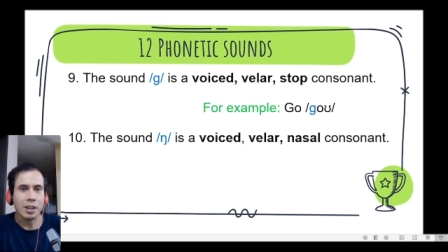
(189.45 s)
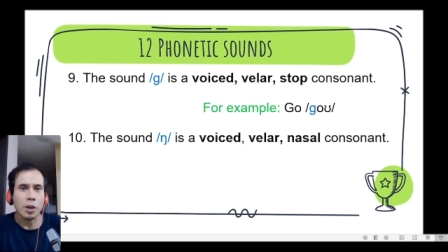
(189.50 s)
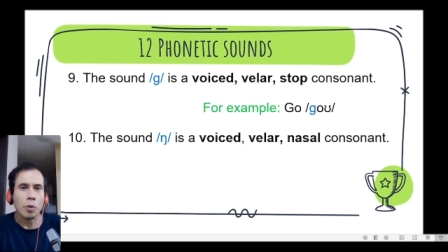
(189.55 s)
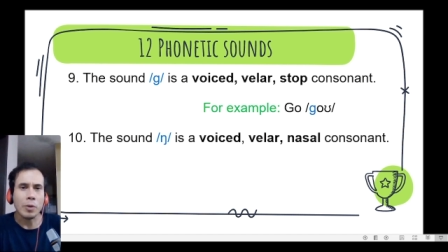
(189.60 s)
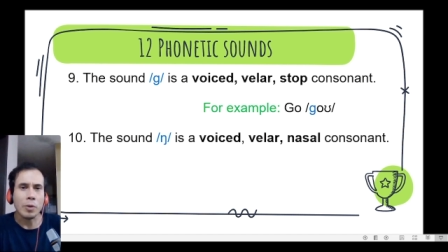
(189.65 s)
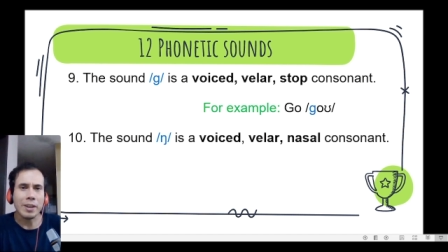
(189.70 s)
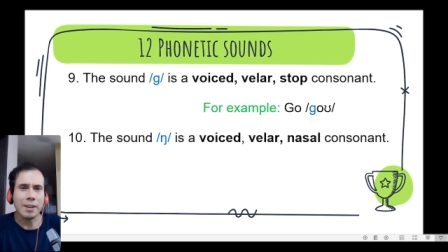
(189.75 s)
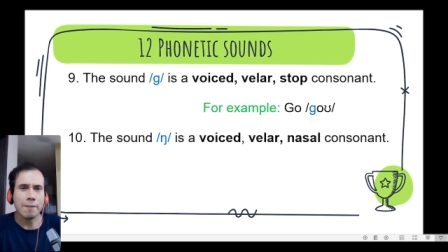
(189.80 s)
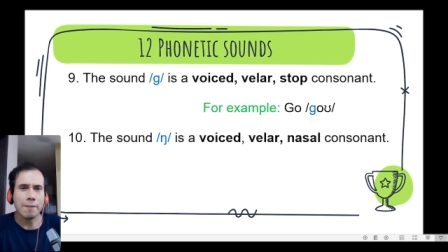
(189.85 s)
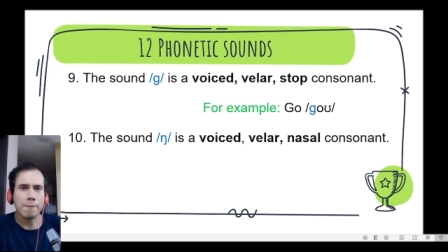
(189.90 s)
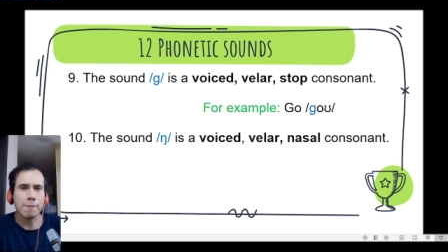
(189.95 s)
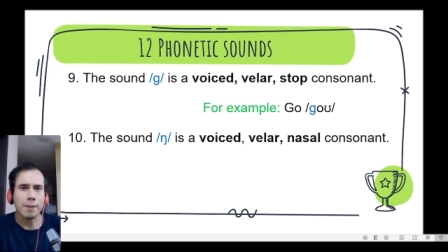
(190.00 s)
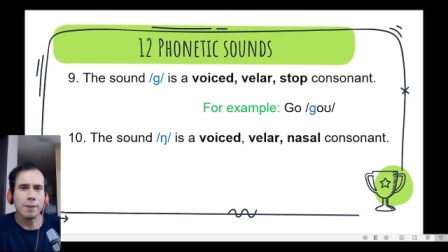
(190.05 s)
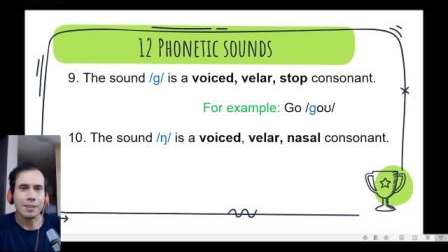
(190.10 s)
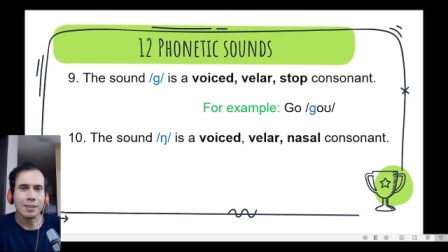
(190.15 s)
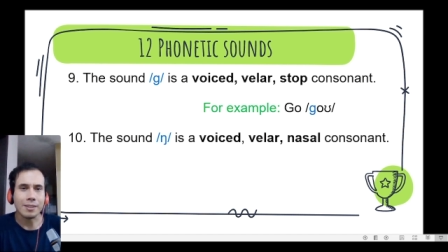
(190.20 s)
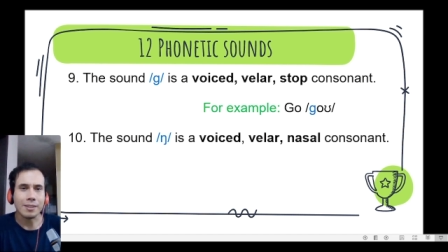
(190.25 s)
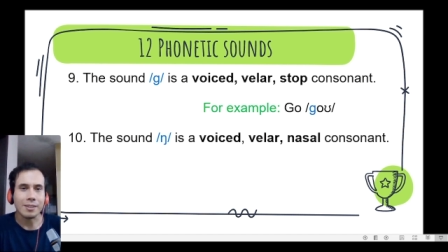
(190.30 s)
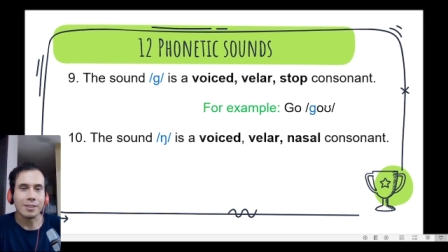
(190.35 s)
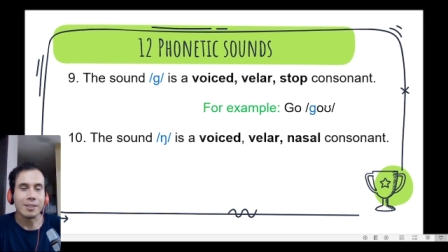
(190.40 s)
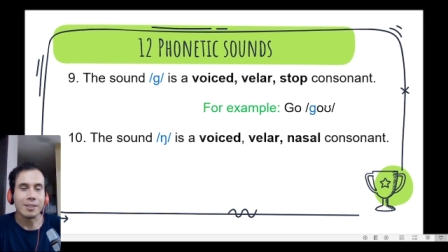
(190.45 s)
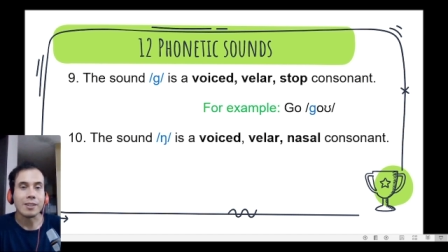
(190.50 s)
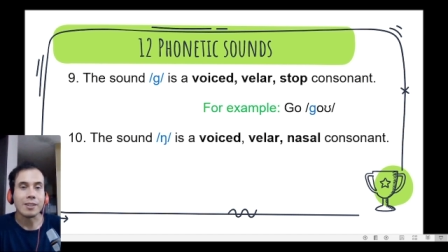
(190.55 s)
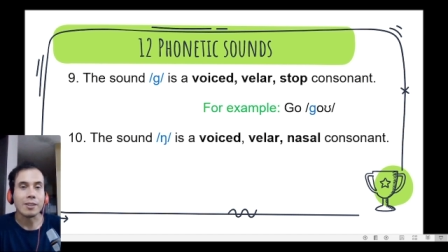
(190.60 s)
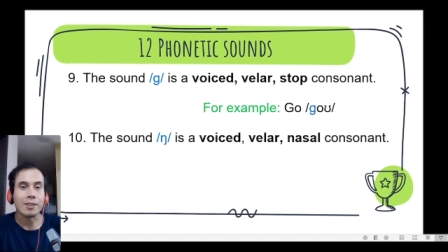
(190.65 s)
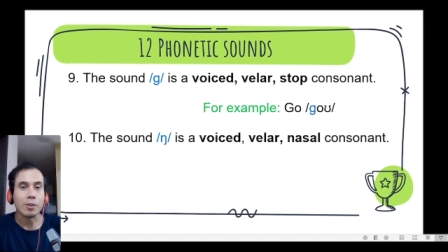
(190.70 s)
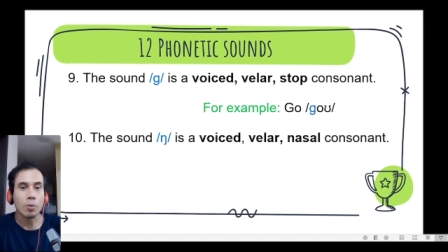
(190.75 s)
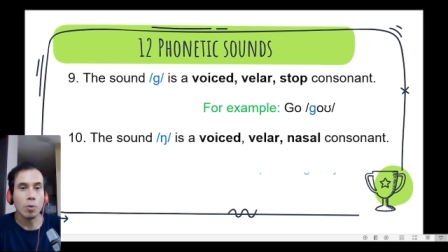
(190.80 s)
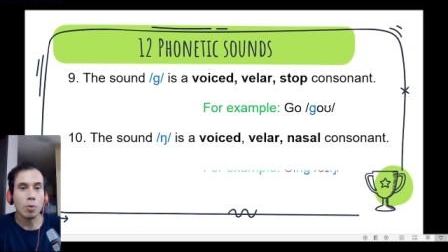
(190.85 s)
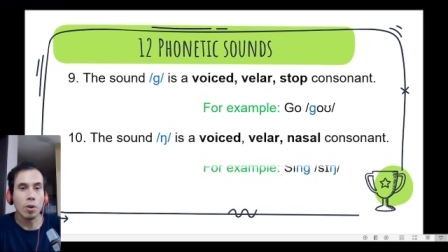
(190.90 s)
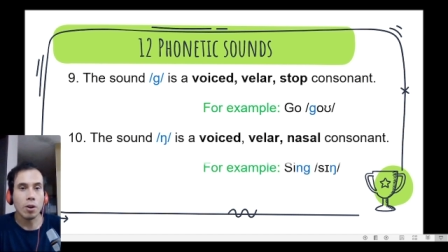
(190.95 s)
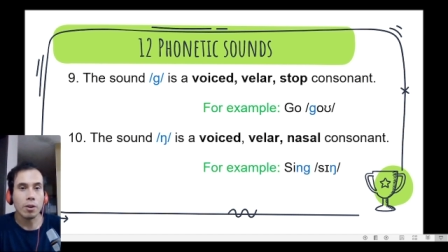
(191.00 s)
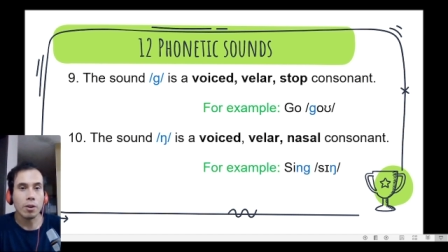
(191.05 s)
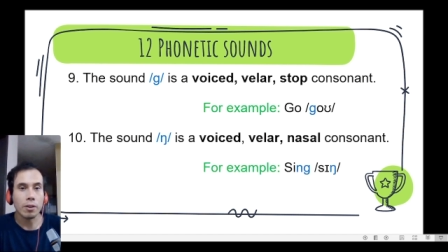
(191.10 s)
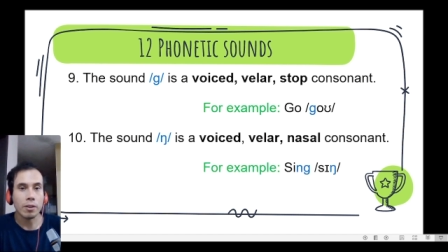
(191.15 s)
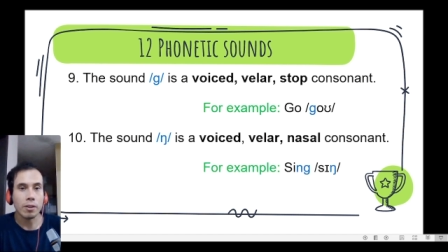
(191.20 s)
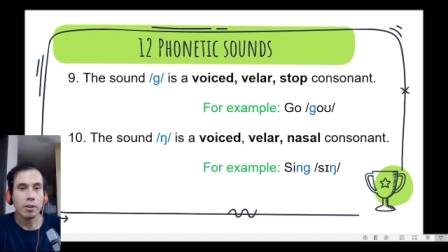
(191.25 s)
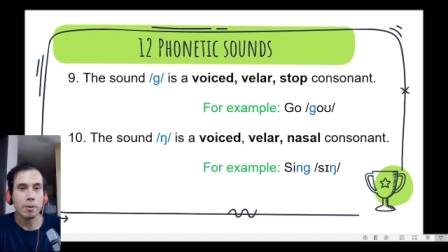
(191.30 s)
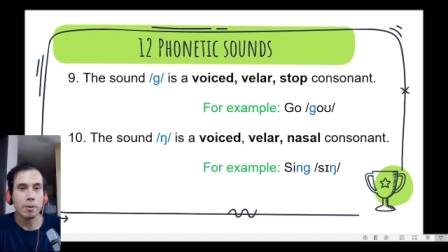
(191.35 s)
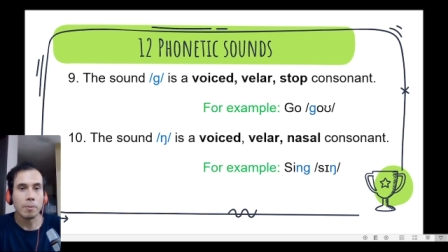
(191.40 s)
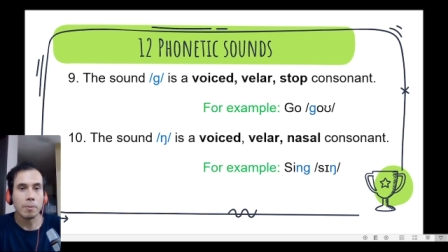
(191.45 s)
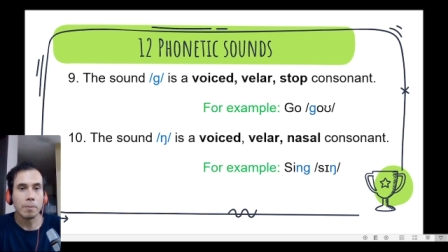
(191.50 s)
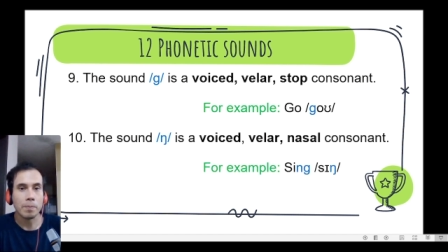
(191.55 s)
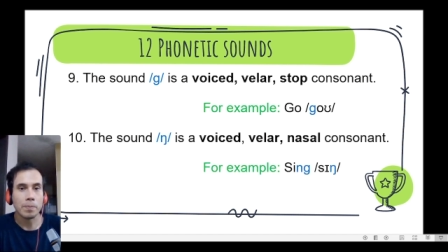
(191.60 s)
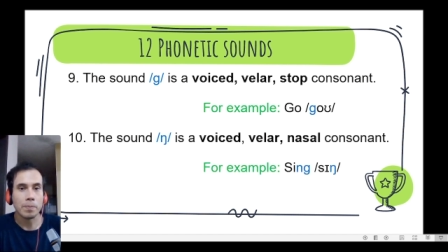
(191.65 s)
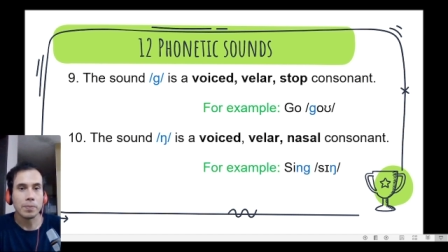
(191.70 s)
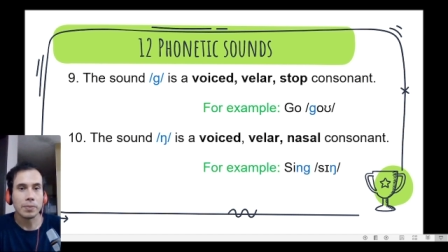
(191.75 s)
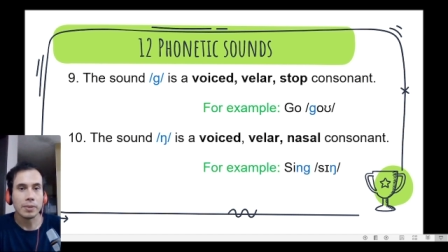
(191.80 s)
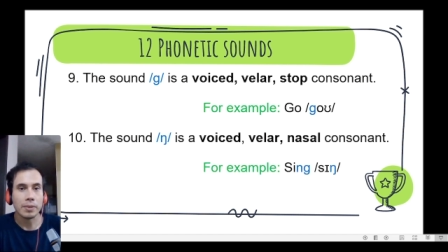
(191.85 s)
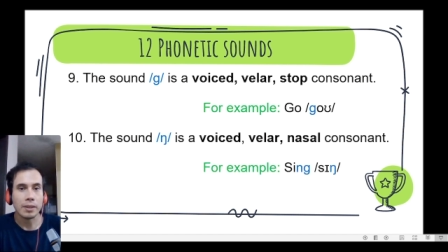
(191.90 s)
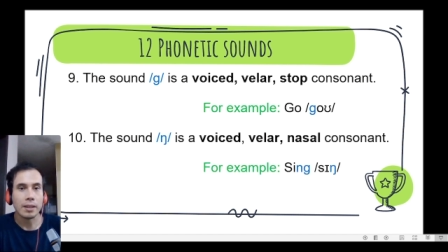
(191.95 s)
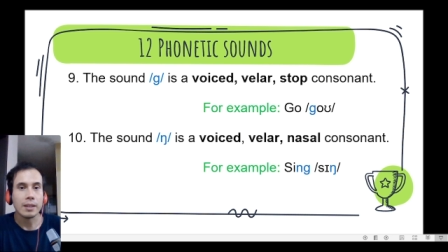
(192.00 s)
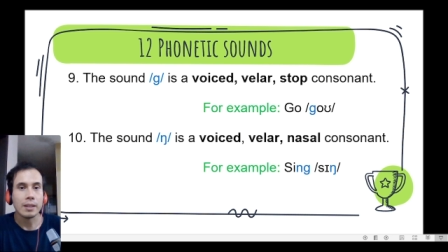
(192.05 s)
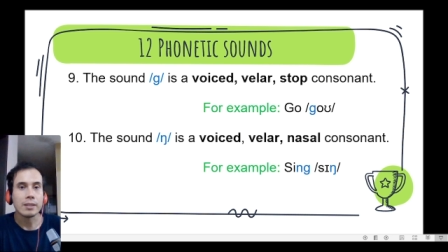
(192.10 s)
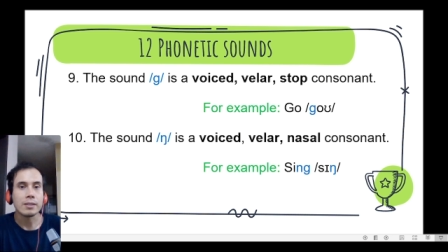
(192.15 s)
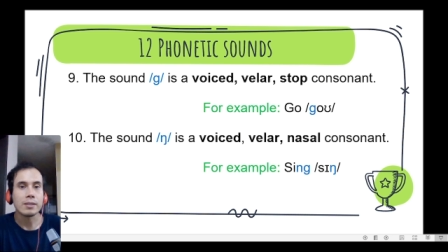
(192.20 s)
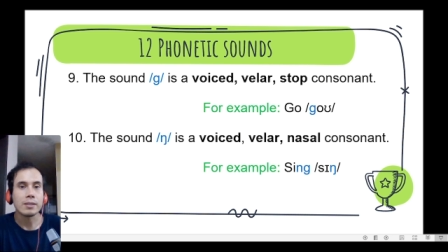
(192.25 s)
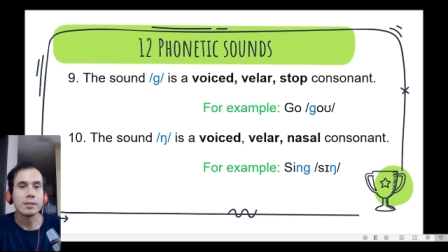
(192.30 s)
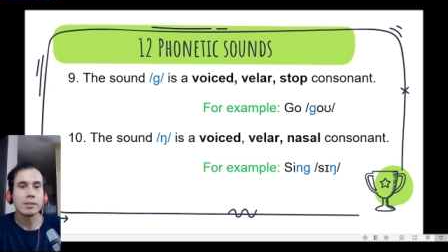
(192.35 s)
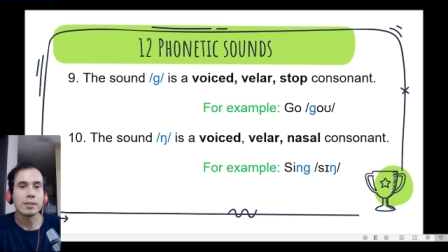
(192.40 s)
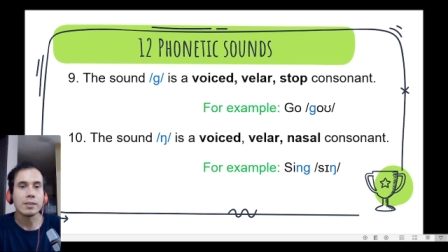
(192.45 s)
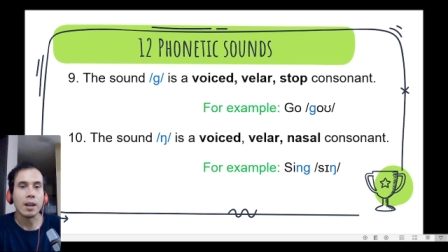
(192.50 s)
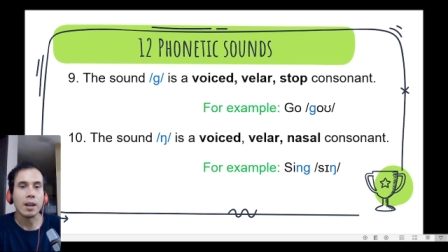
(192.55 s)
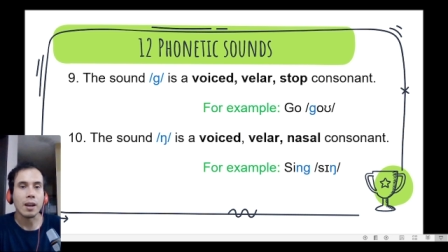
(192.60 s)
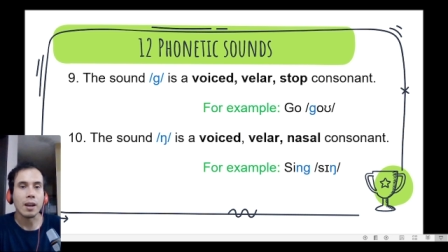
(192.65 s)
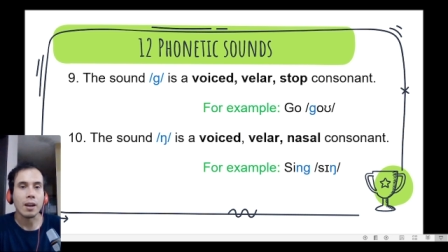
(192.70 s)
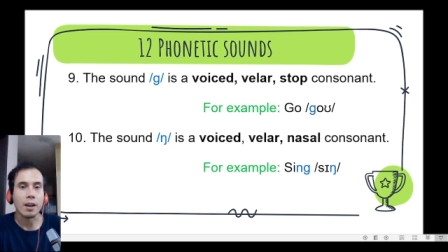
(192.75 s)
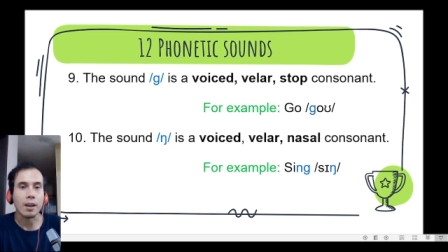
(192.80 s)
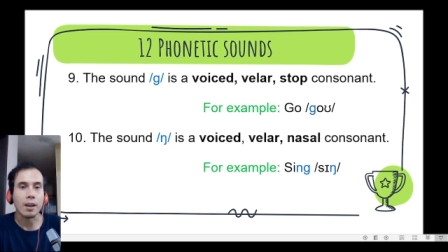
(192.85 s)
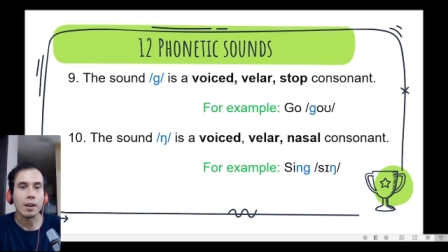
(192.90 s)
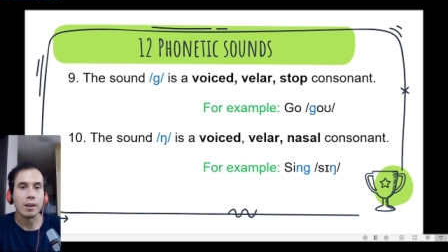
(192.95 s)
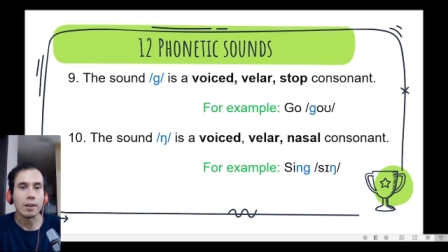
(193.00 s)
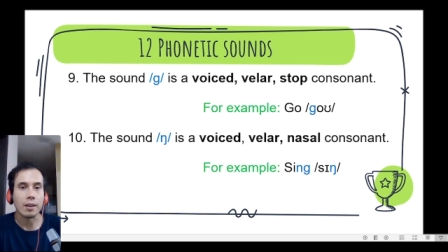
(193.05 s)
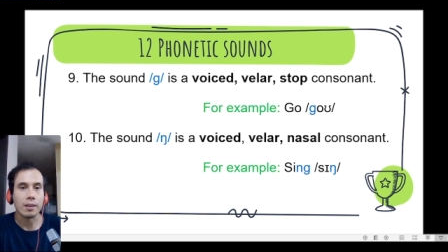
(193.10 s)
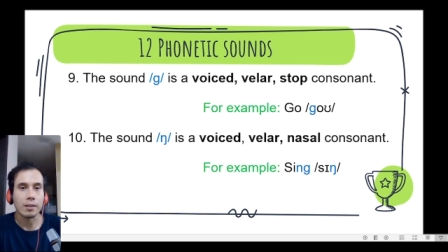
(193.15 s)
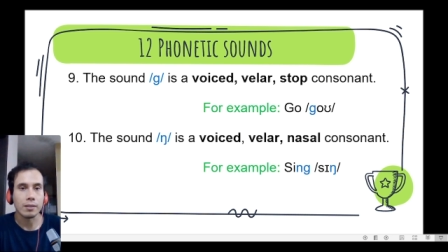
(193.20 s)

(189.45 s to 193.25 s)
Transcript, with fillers: We can find it in the word sing,